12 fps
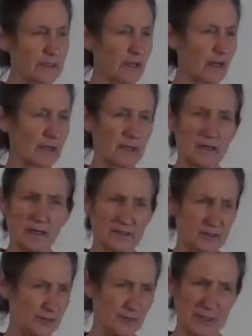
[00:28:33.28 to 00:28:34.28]
bit. I don't
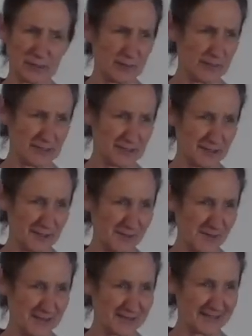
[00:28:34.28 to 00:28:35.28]
like too much plastic
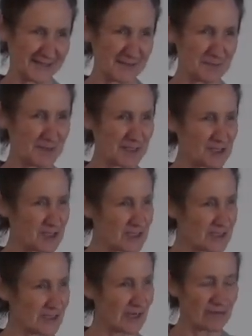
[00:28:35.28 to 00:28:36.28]
on my skin, but it
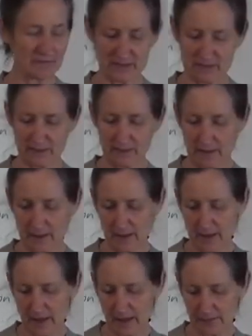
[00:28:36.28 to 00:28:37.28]
just covers it.
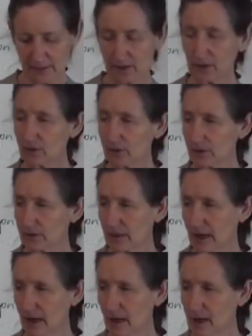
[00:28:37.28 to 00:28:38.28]
And then you could
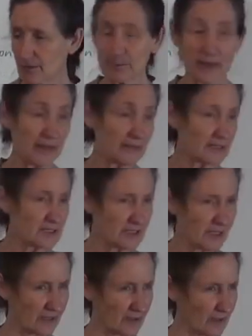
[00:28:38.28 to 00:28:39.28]
uh, bandage
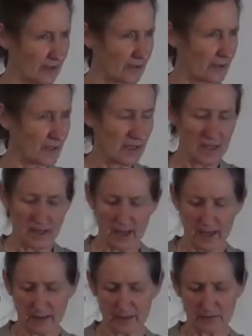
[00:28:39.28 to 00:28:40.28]
that on.
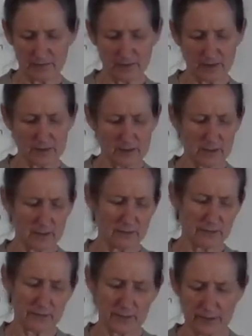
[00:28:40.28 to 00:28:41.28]
And if the,
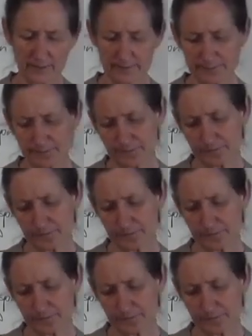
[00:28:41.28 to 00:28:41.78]
if the,